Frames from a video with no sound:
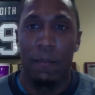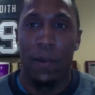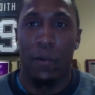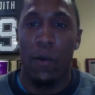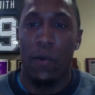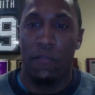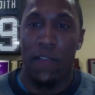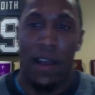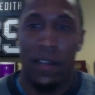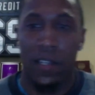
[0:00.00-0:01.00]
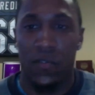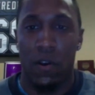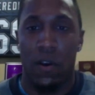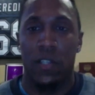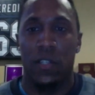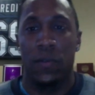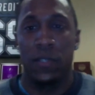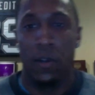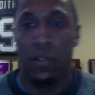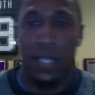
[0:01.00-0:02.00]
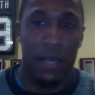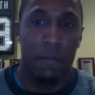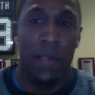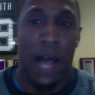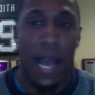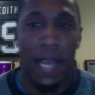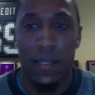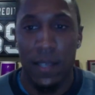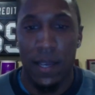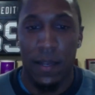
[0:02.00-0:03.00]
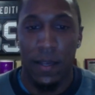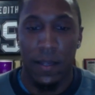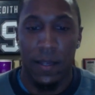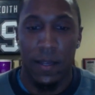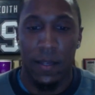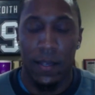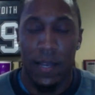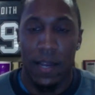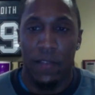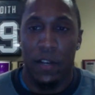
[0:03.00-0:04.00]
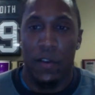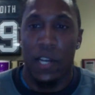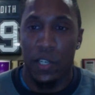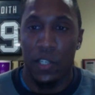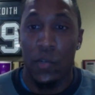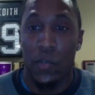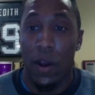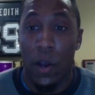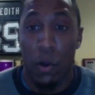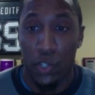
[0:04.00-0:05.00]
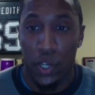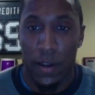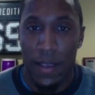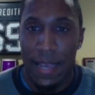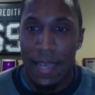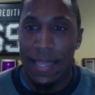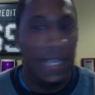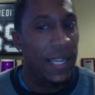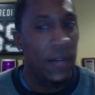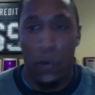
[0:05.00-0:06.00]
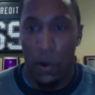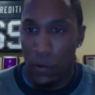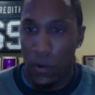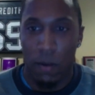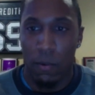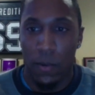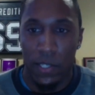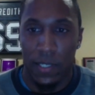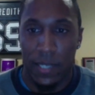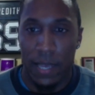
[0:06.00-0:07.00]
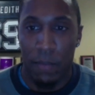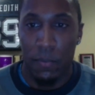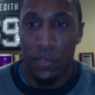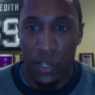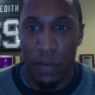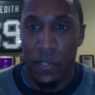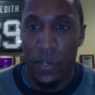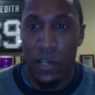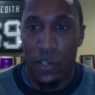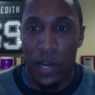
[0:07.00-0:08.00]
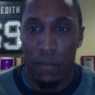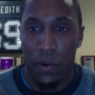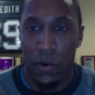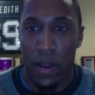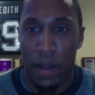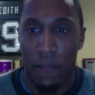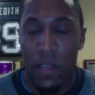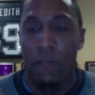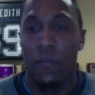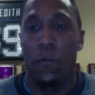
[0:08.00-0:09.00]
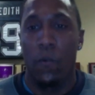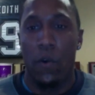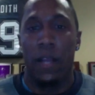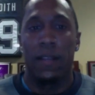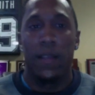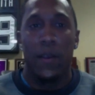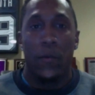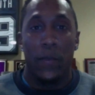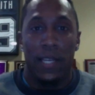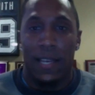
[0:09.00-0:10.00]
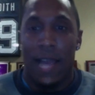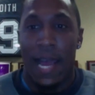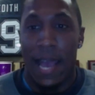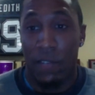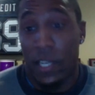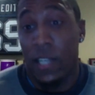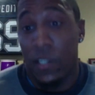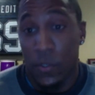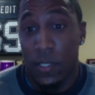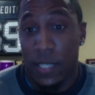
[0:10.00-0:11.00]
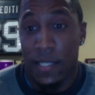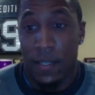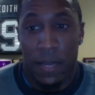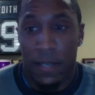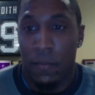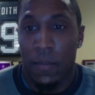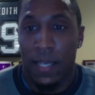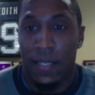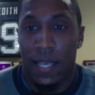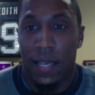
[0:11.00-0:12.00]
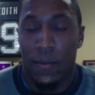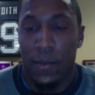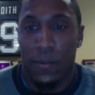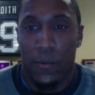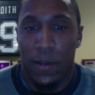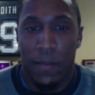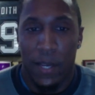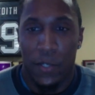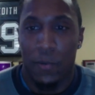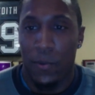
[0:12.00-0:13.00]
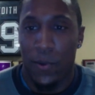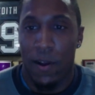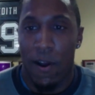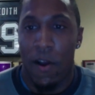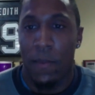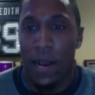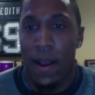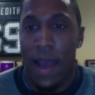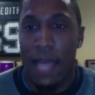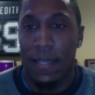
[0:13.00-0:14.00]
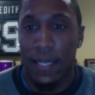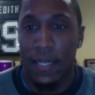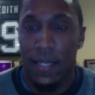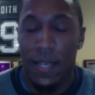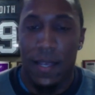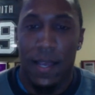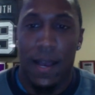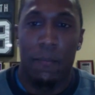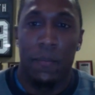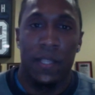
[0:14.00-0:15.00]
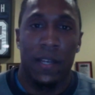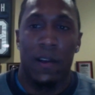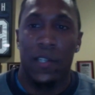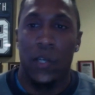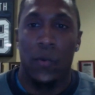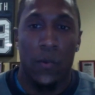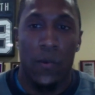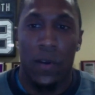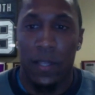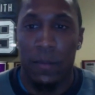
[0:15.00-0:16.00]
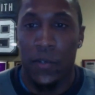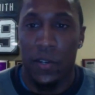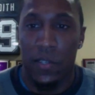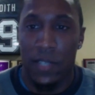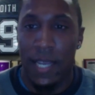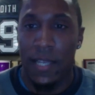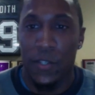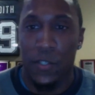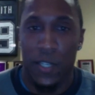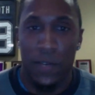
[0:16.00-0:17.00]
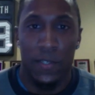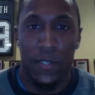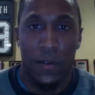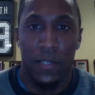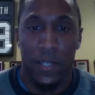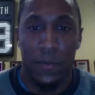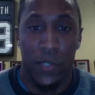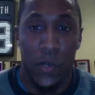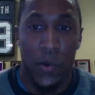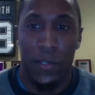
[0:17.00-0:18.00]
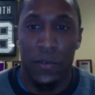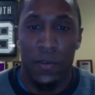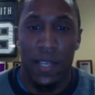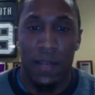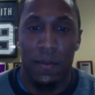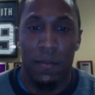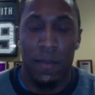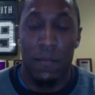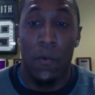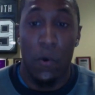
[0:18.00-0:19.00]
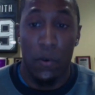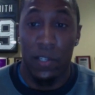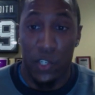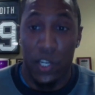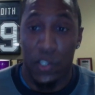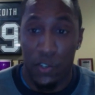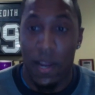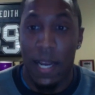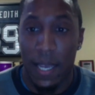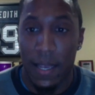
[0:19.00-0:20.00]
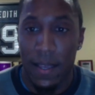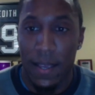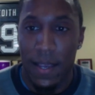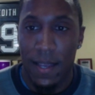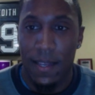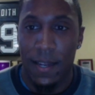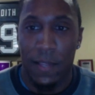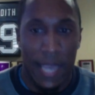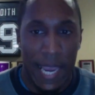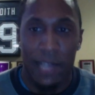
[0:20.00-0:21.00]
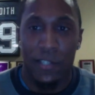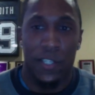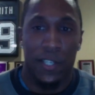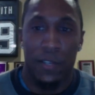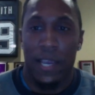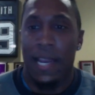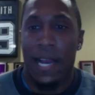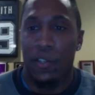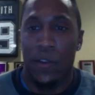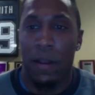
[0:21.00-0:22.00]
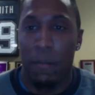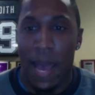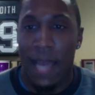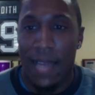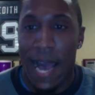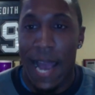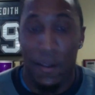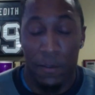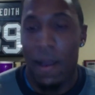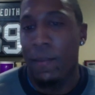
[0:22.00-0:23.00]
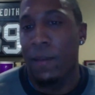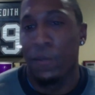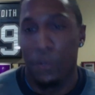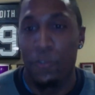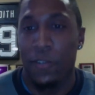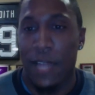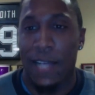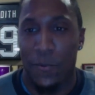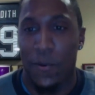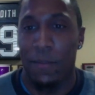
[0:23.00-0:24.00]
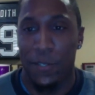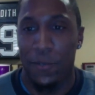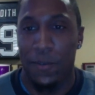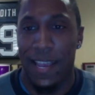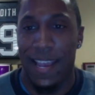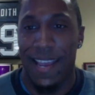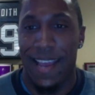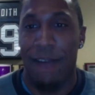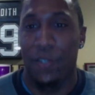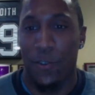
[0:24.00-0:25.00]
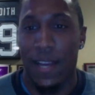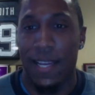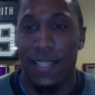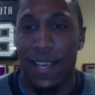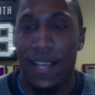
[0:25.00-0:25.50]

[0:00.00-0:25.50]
But what we found as far as the results and the compliance and a kind of integration into our culture, that didn't work well when we just let people jump into our training program. For one, we did not have a chance to assess them. That's the biggest thing. We wanted to make sure we weren't harming our athletes. But then also we wanted them to understand, to see results, it was going to need to be more than just training. You can't out-train a bad diet. You might be able to neutralize one, but you can't out-train it.